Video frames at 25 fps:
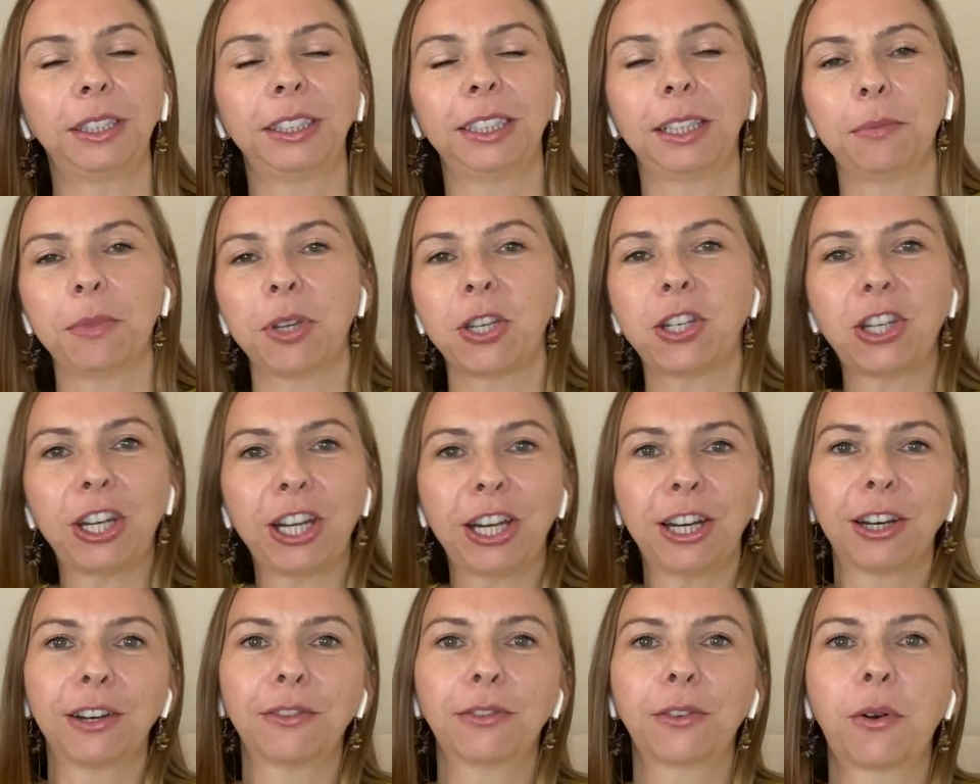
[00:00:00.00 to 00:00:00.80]
Lamisha
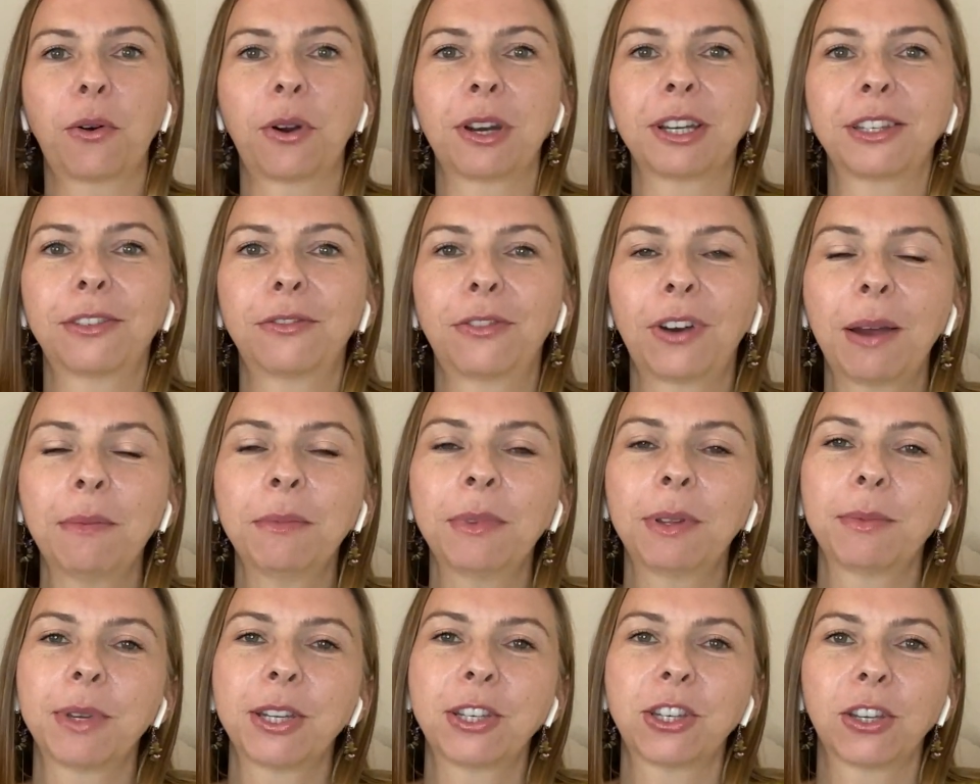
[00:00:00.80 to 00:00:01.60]
here, of course, from
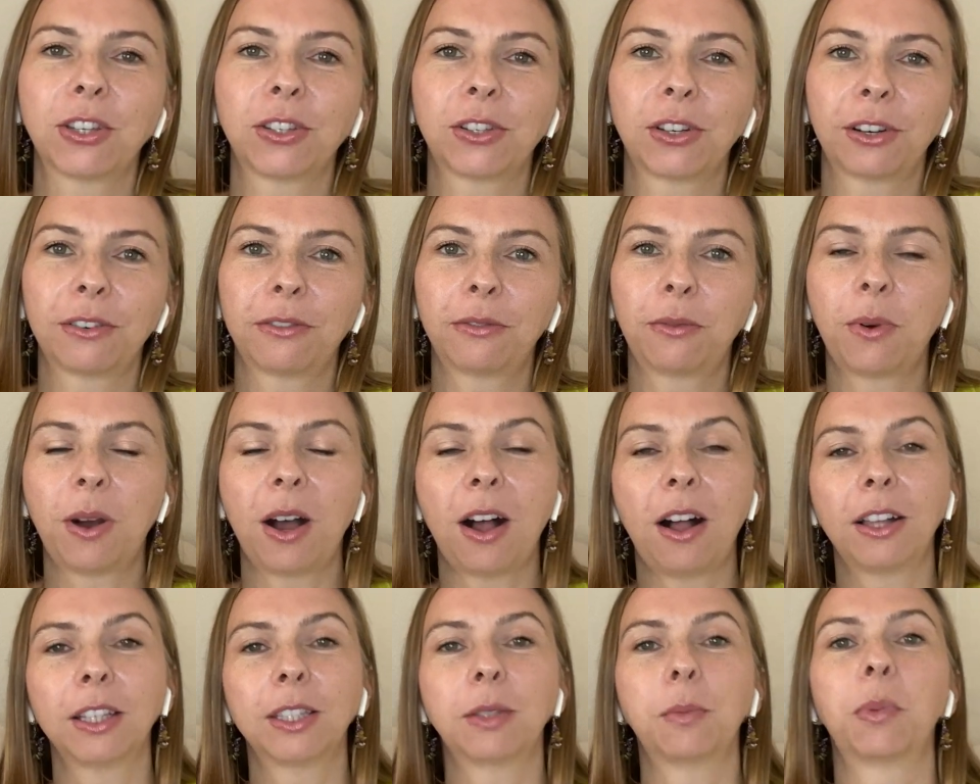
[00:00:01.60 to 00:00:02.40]
Lamisha
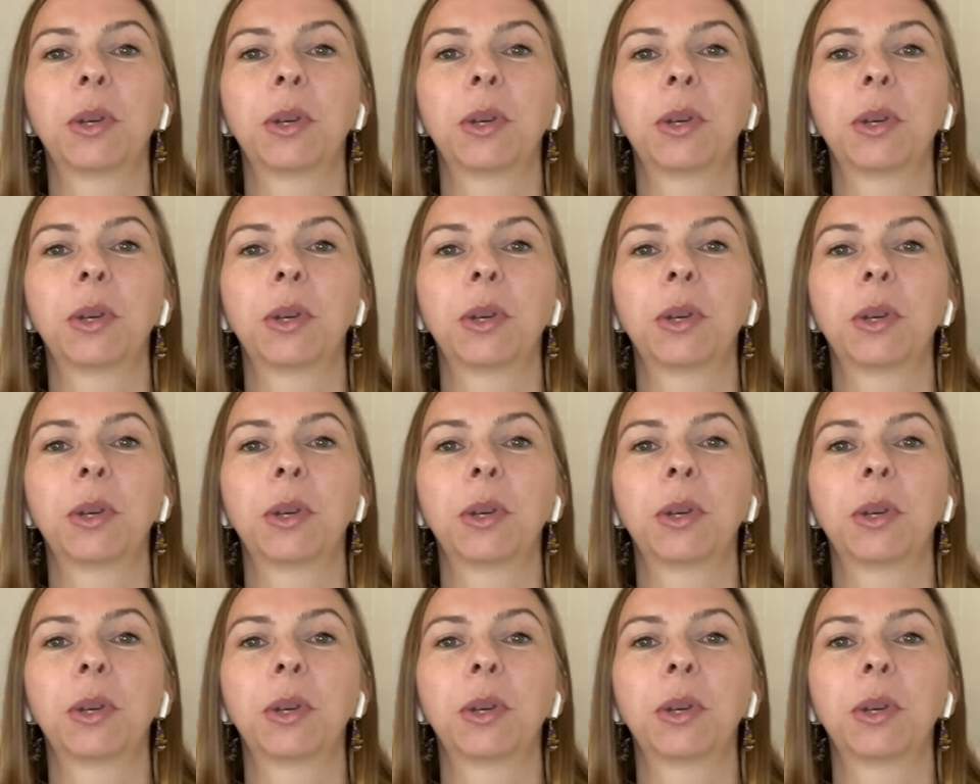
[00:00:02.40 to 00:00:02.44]
Serf-Walls,